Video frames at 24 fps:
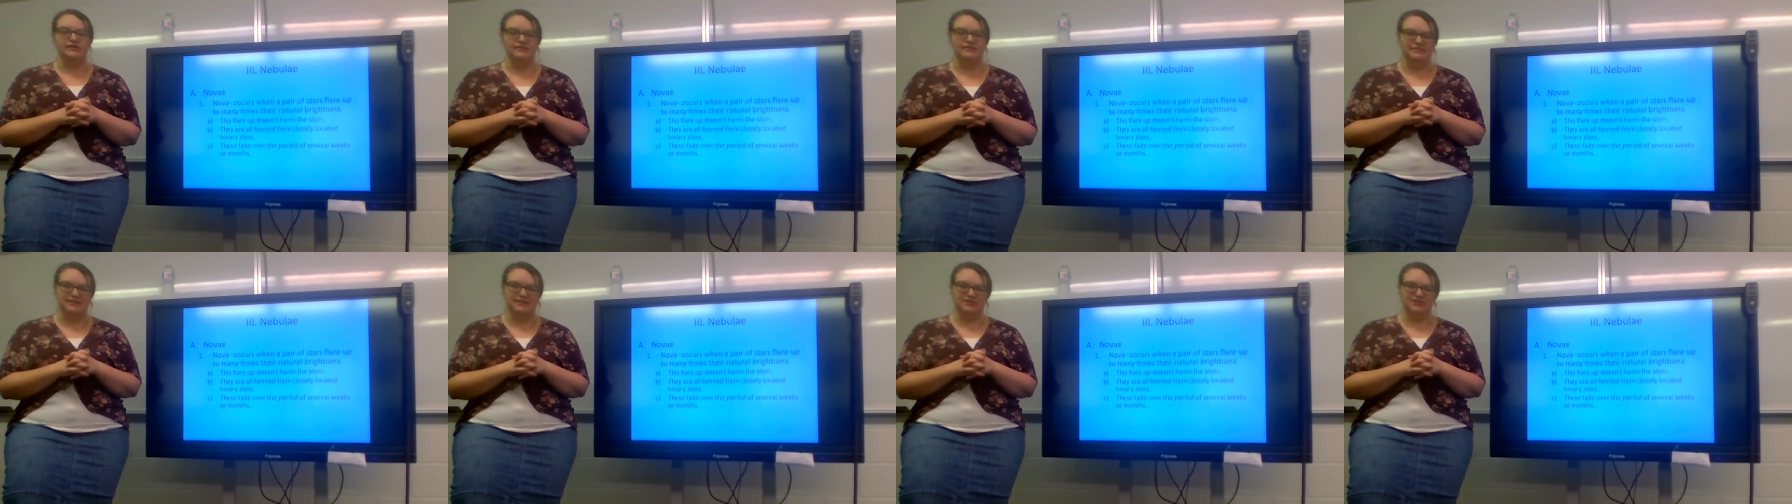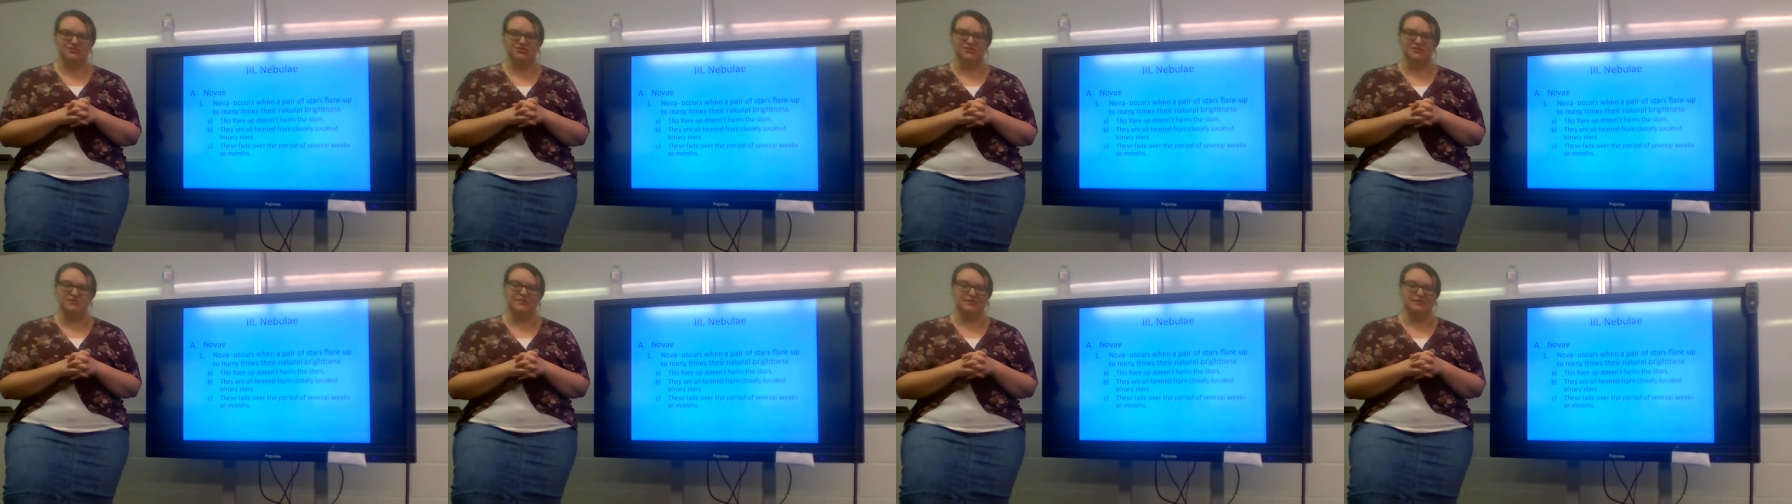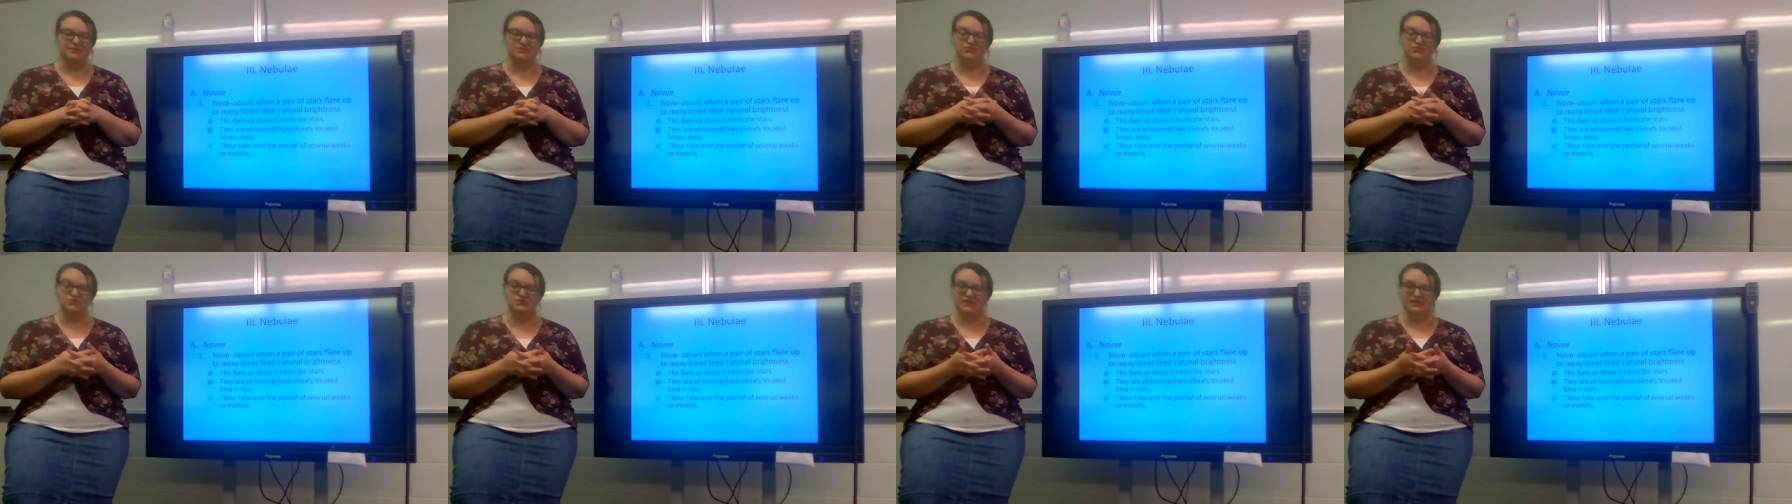it's actually
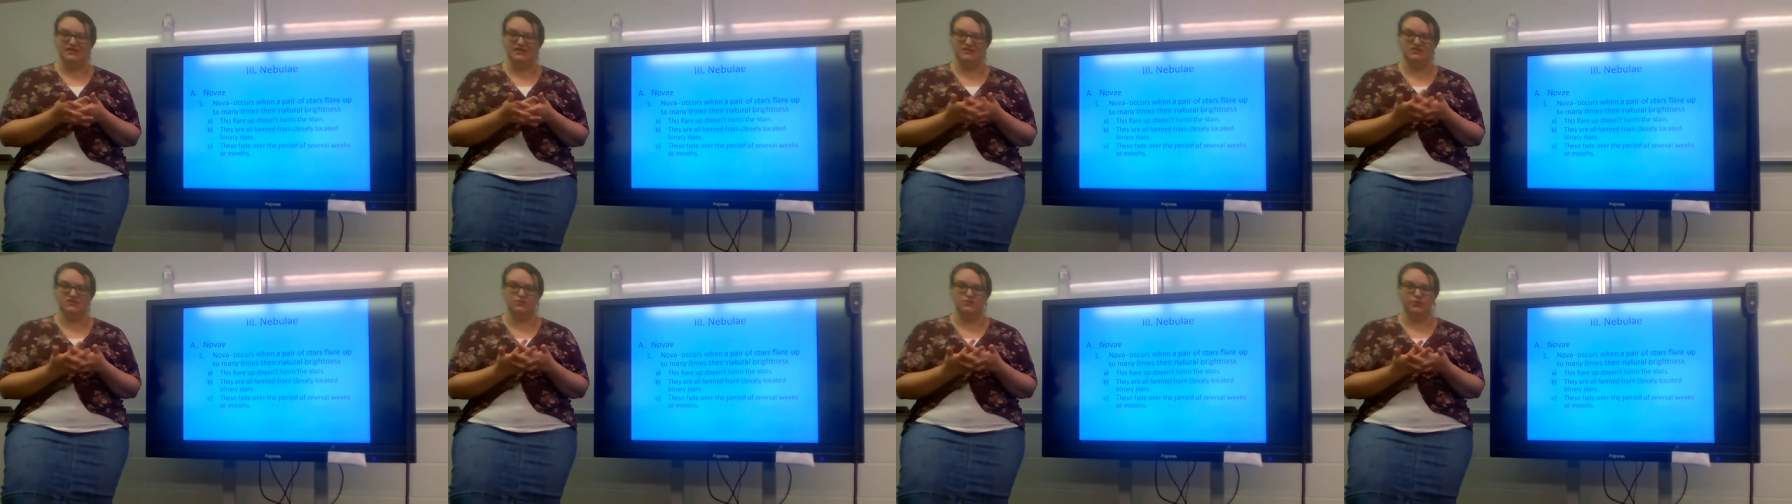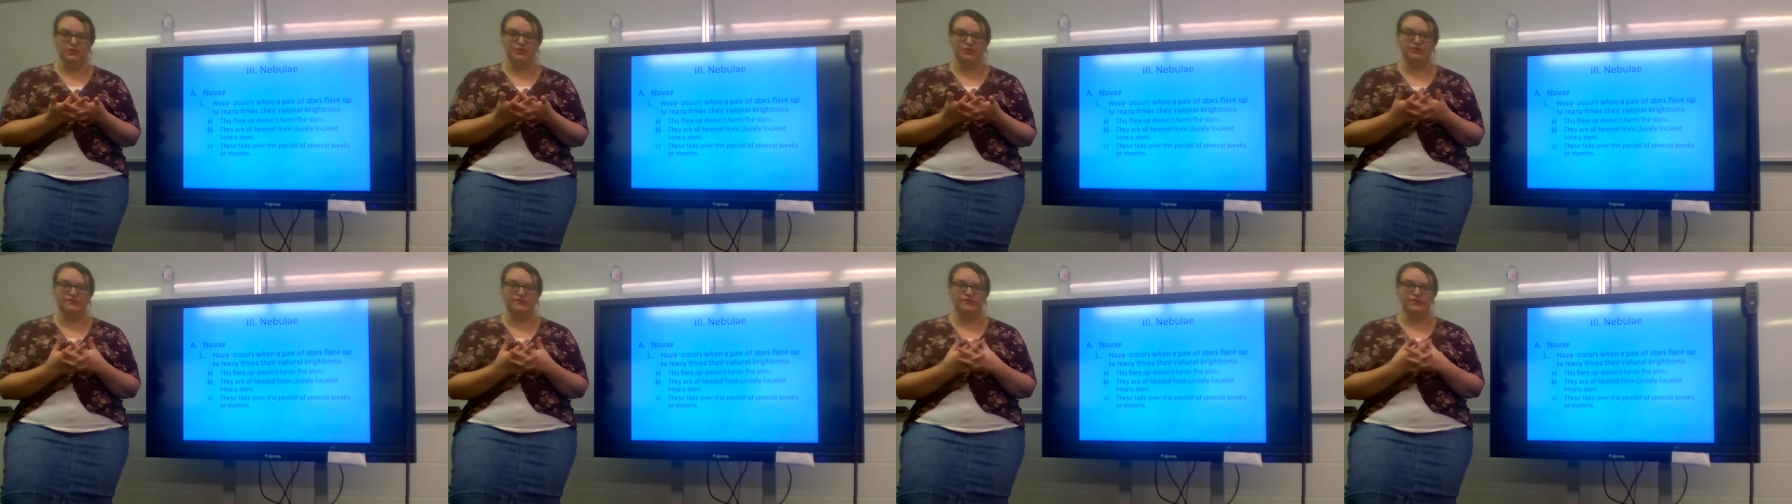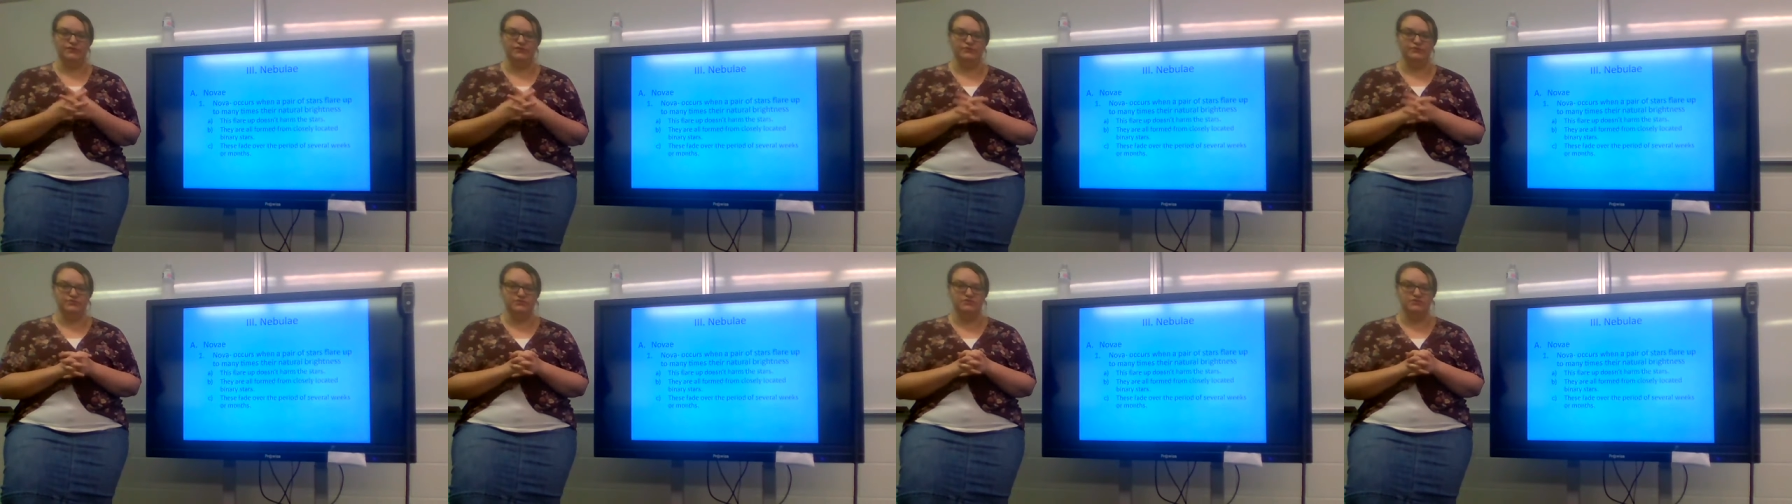about two days worth of
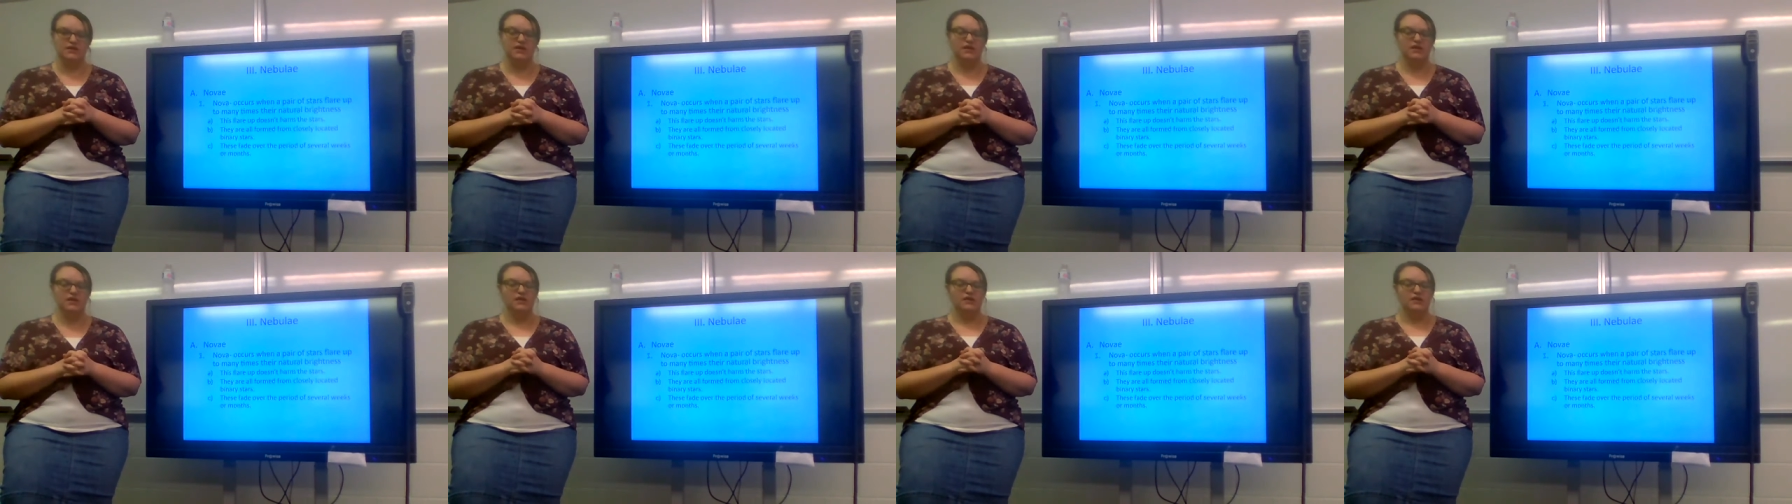notes,